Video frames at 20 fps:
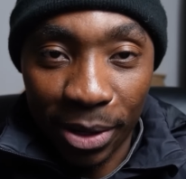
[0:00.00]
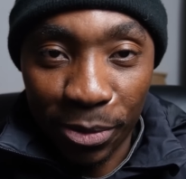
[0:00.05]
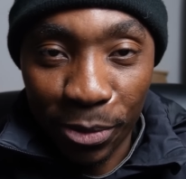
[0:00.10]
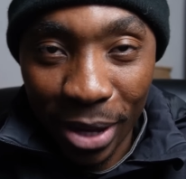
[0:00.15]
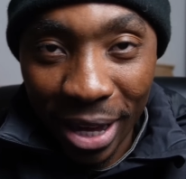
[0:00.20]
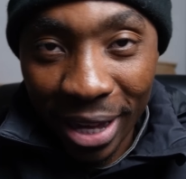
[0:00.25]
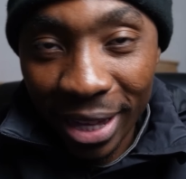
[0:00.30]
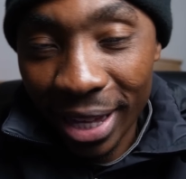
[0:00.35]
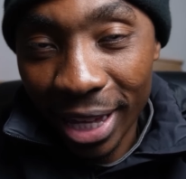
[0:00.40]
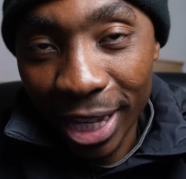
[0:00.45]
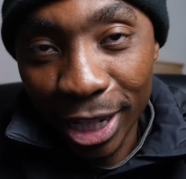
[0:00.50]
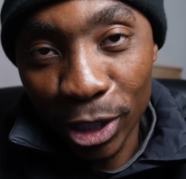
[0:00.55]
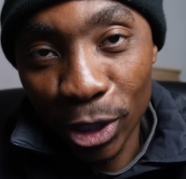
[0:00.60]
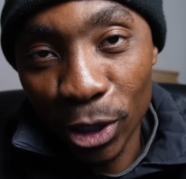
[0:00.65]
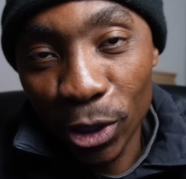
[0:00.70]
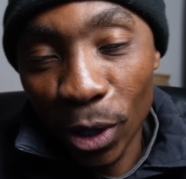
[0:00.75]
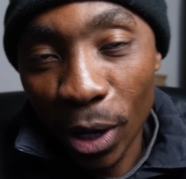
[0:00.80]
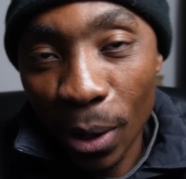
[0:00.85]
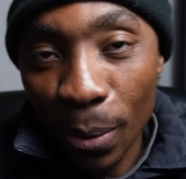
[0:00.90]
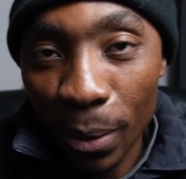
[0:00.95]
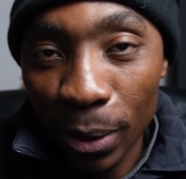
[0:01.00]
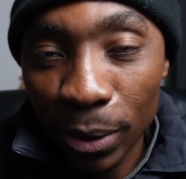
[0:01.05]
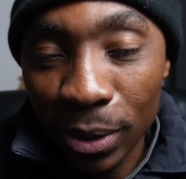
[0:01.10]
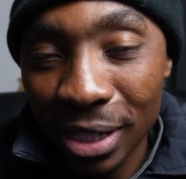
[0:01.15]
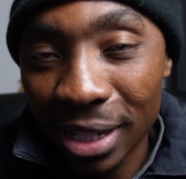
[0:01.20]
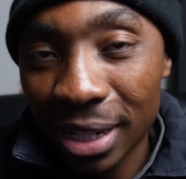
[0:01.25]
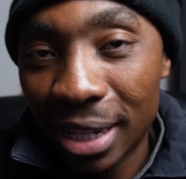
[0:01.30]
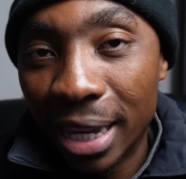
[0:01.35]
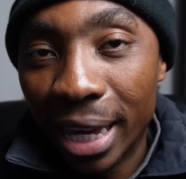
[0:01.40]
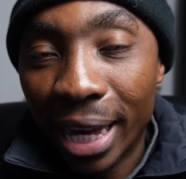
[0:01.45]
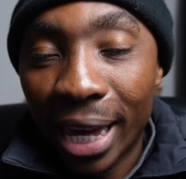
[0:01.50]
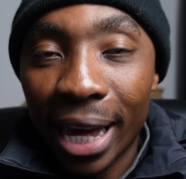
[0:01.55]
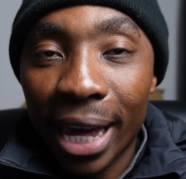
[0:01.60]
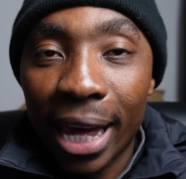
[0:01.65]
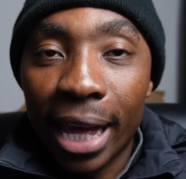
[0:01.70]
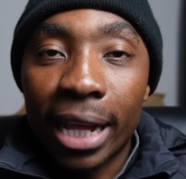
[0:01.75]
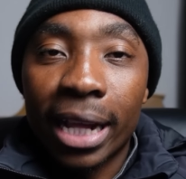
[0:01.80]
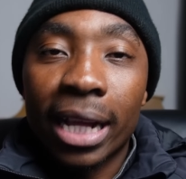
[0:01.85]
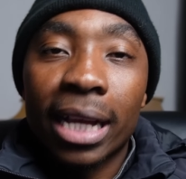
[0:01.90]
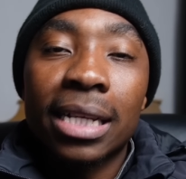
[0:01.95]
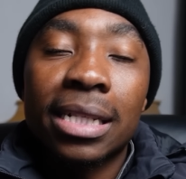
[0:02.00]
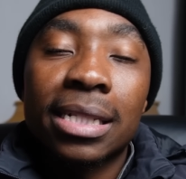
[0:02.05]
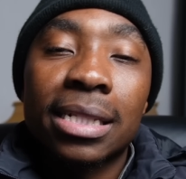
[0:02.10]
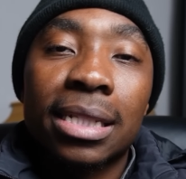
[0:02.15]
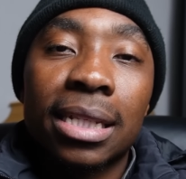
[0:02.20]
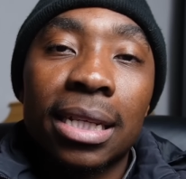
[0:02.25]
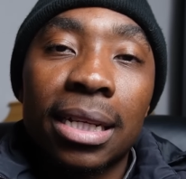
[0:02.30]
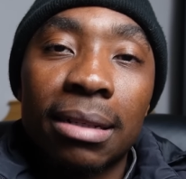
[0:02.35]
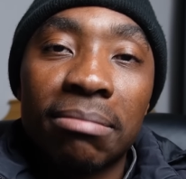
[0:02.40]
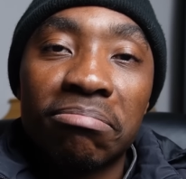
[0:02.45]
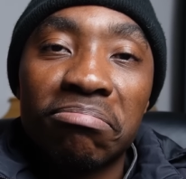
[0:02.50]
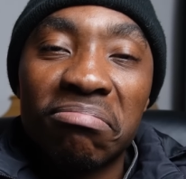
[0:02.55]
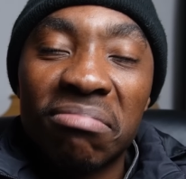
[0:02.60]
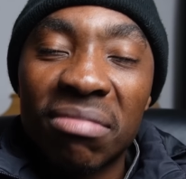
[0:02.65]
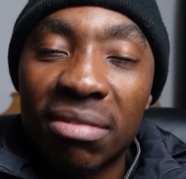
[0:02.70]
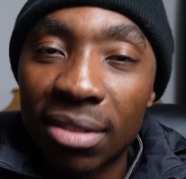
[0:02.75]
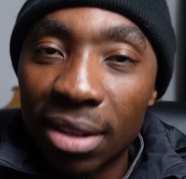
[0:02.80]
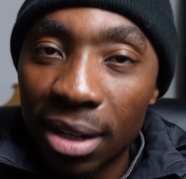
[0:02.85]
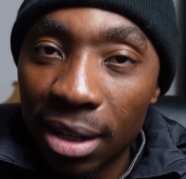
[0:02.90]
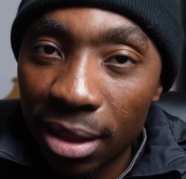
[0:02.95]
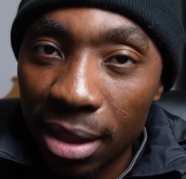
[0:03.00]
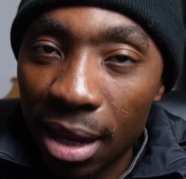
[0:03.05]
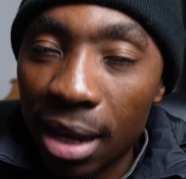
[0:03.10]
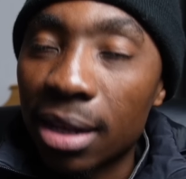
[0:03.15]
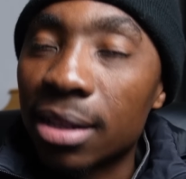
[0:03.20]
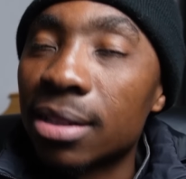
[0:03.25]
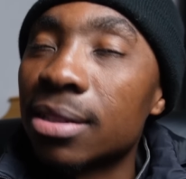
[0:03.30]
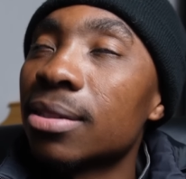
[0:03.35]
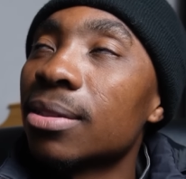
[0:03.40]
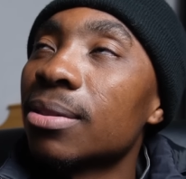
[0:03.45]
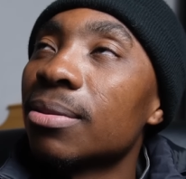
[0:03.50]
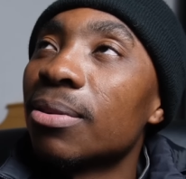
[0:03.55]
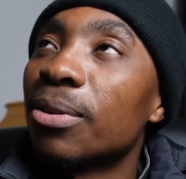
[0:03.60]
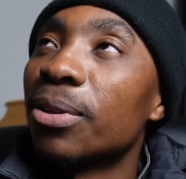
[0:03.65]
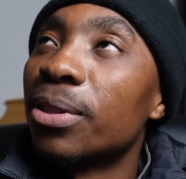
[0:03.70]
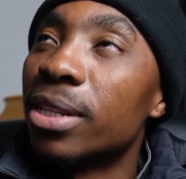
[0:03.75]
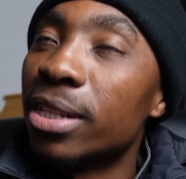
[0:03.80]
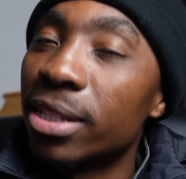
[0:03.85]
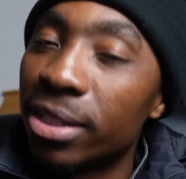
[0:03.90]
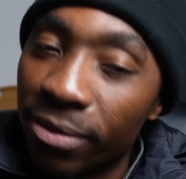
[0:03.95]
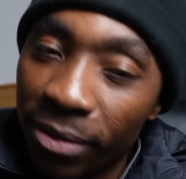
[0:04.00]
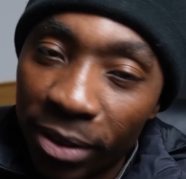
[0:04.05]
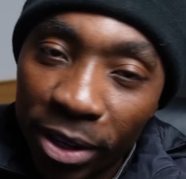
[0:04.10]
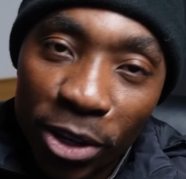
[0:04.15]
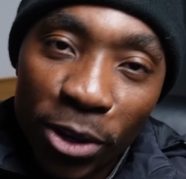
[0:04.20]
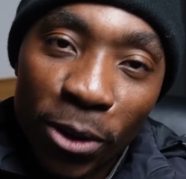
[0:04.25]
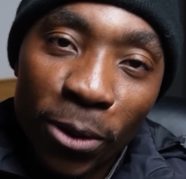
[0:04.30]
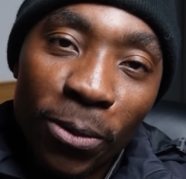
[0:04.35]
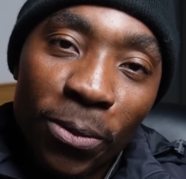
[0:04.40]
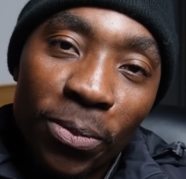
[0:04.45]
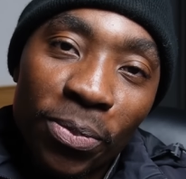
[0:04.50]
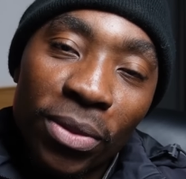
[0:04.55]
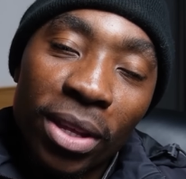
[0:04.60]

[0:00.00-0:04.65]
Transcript: We are here to talk about at least 3 things on this video